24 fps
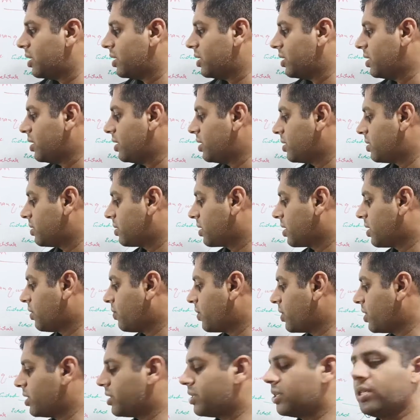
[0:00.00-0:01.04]
these
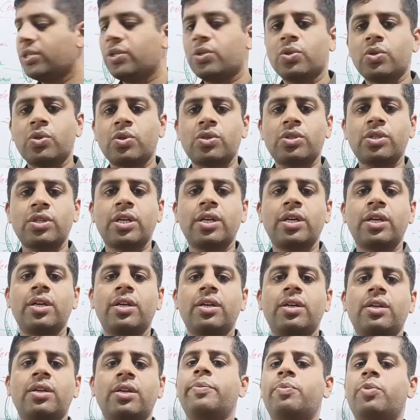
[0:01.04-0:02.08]
cover the seashores
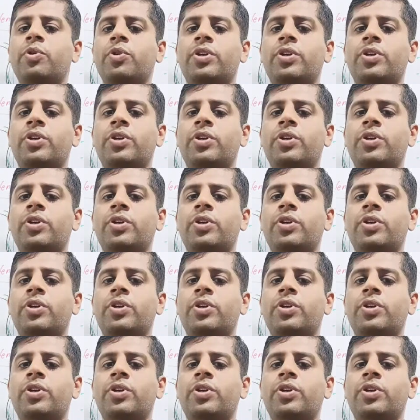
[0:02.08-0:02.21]
and